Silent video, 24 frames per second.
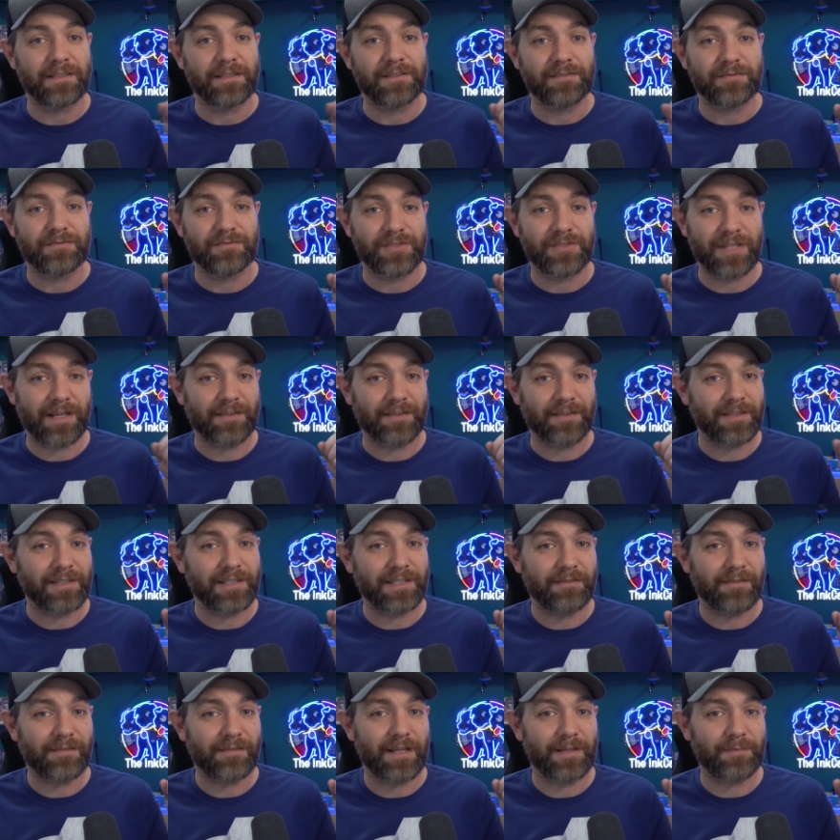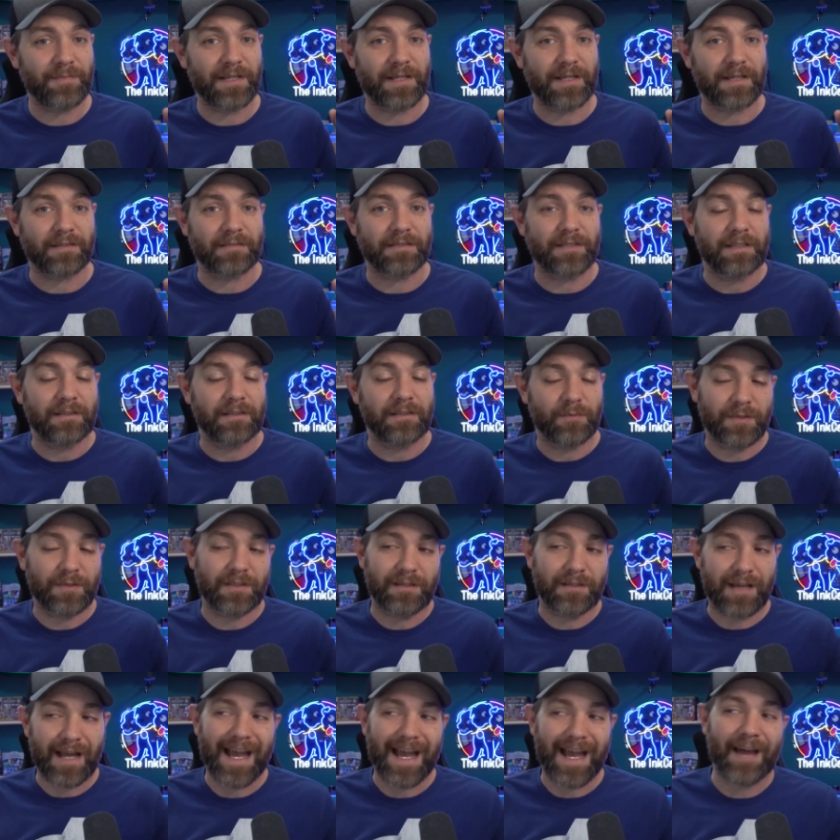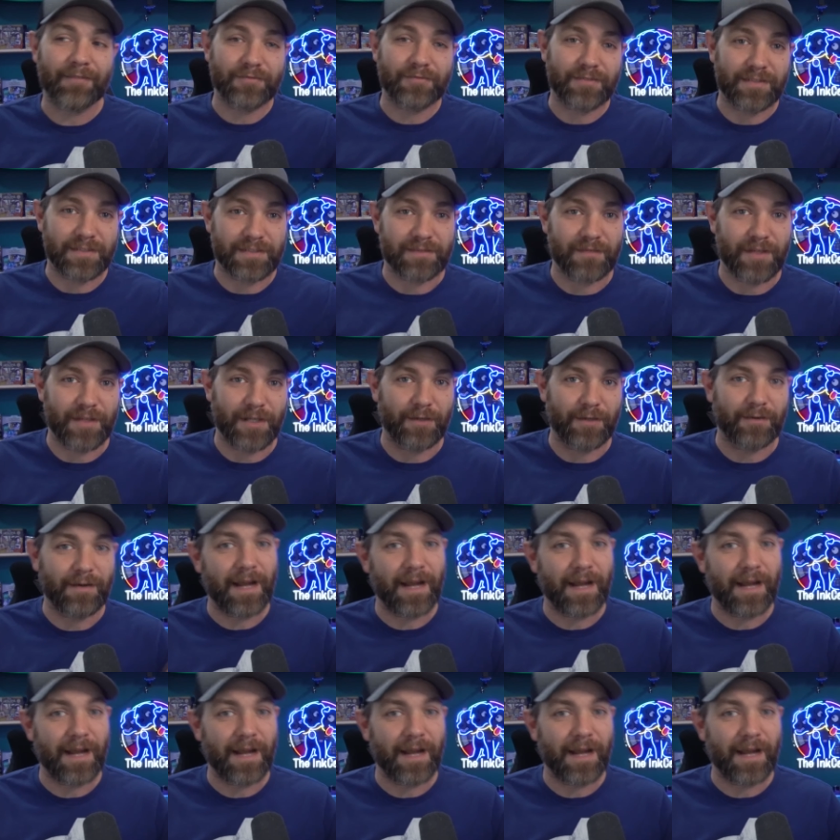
check out the link right up there. Well, after this video.